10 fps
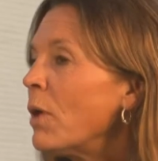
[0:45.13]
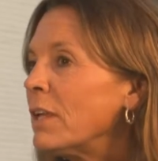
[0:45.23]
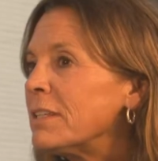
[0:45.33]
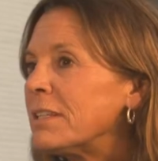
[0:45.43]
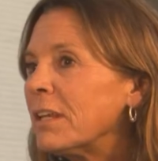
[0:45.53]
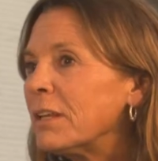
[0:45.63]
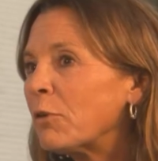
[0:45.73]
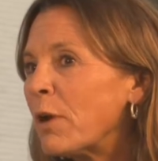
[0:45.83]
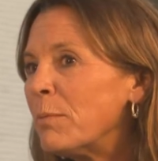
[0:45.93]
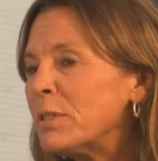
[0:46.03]
Well, The
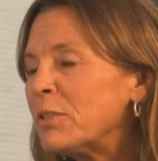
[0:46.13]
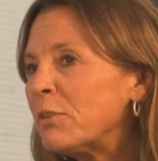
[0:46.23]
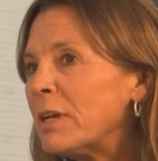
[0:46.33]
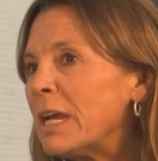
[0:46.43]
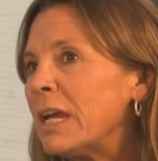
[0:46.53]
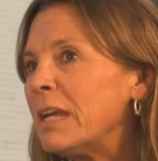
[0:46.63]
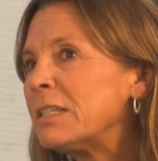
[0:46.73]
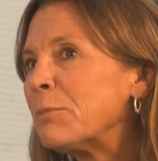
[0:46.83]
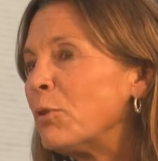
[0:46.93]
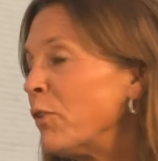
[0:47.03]
Great Mystery
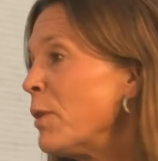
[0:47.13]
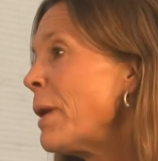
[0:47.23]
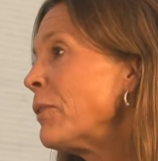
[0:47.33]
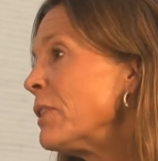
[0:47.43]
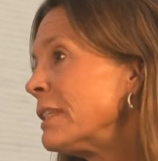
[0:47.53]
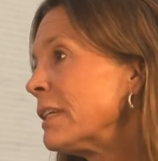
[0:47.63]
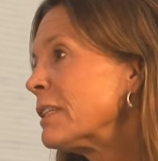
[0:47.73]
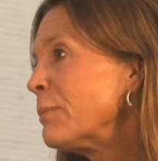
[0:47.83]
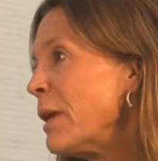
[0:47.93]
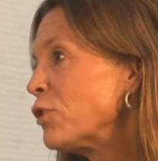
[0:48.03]
is a movie about the
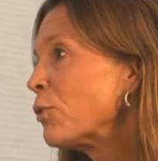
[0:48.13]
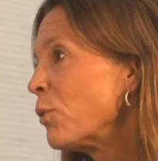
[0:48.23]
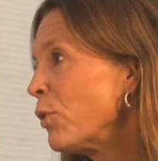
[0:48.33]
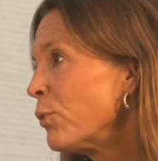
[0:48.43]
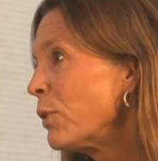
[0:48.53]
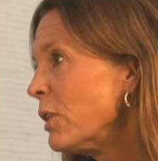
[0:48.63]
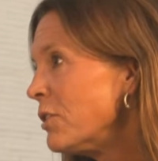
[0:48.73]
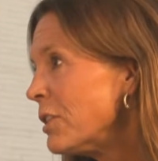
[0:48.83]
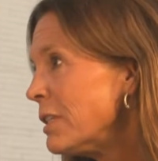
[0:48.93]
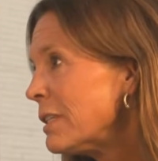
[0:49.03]
6 major world
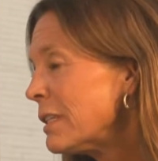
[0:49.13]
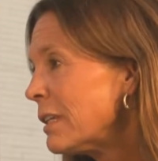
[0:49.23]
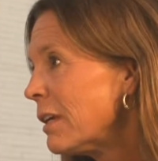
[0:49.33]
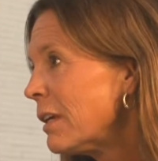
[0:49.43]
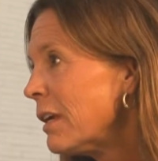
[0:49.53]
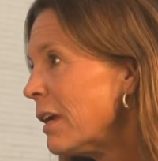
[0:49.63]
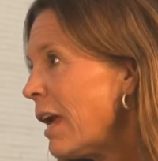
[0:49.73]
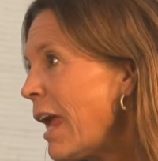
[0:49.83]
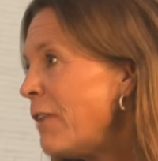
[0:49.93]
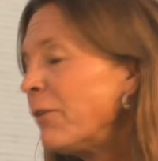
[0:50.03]
religions
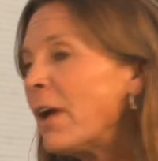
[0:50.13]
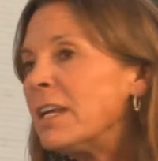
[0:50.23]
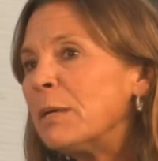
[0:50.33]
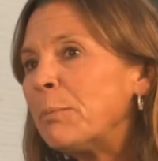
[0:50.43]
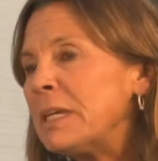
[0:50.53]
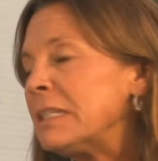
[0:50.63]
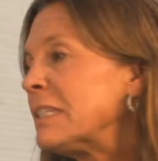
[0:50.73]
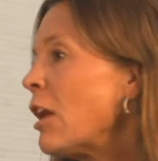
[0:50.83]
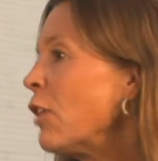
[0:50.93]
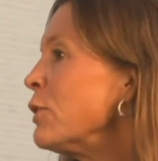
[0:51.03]
and finding peace,
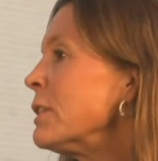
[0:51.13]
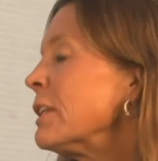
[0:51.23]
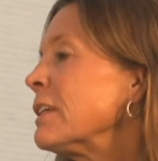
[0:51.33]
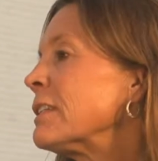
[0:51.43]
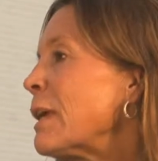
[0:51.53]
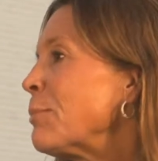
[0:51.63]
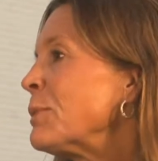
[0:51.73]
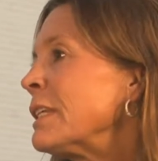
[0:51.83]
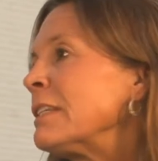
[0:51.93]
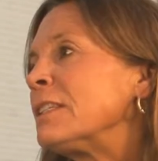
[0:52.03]
tolerance, and
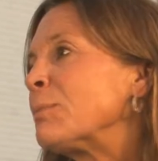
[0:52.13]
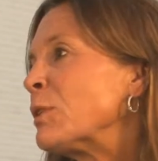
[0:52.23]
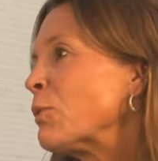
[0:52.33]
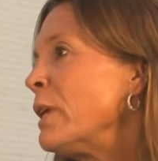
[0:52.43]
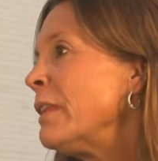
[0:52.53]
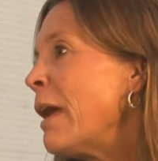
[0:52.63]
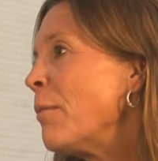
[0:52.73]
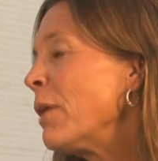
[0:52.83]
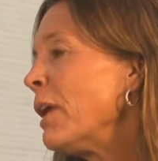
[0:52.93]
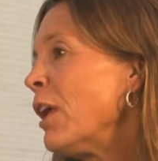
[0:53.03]
acceptance between them,
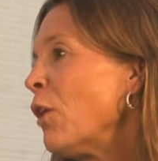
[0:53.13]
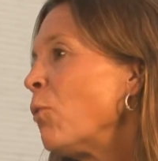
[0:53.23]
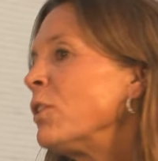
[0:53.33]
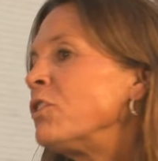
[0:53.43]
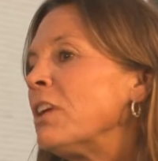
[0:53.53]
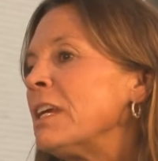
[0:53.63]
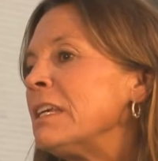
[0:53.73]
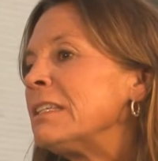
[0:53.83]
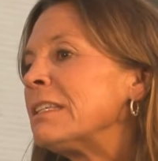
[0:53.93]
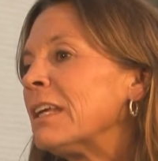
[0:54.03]
which
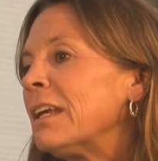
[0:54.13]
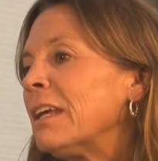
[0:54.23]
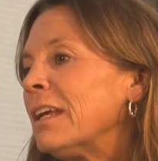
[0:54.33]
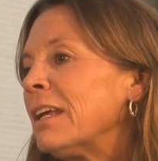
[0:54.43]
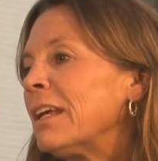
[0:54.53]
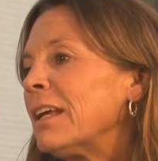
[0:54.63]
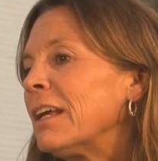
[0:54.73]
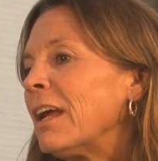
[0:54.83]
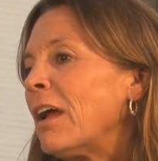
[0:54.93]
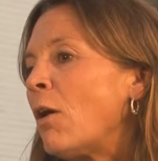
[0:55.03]
is
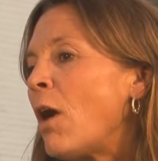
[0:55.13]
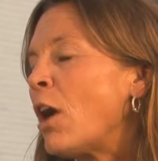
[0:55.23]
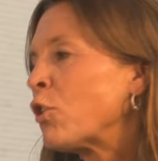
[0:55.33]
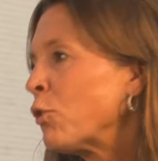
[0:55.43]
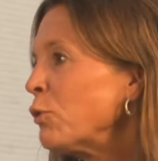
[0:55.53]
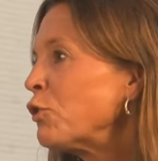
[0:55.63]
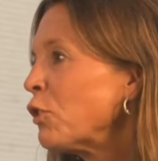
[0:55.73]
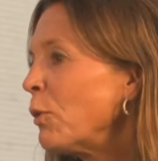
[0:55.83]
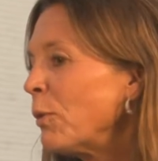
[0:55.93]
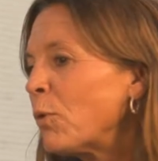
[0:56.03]

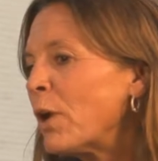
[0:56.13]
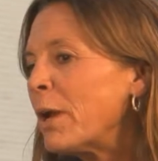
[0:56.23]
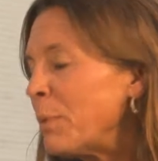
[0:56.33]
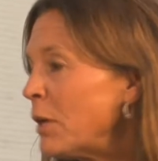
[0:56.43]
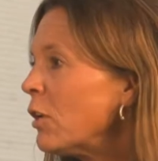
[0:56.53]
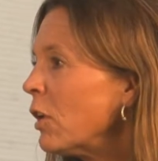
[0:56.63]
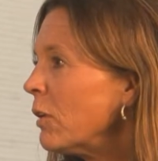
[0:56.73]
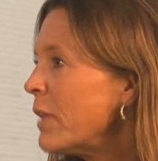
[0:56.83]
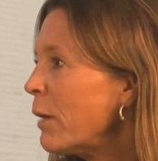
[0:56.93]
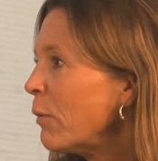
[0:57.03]
we're at a pinnacle
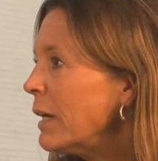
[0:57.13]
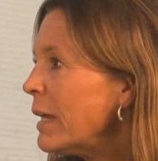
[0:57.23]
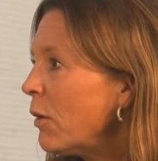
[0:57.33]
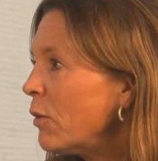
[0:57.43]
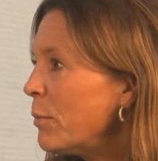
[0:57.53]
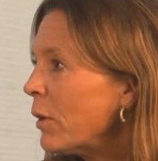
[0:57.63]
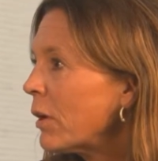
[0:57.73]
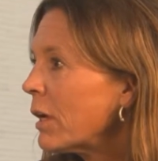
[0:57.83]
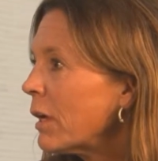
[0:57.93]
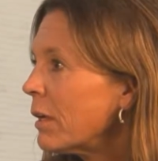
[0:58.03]
of that right now in
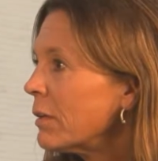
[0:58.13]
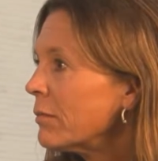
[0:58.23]
America.